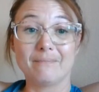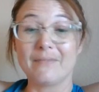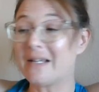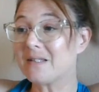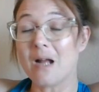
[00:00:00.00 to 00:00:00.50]

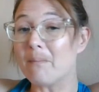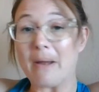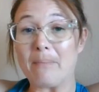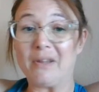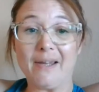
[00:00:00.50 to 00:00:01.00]
That's not
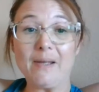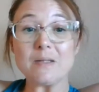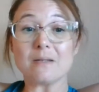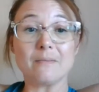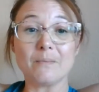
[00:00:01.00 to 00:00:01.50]
my
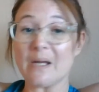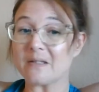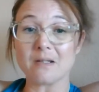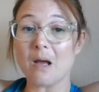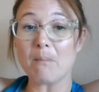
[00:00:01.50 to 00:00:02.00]
place.
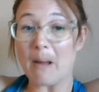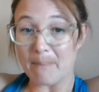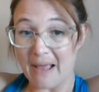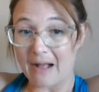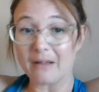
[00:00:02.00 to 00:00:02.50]
That's not my
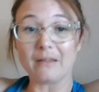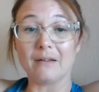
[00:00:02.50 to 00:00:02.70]
path.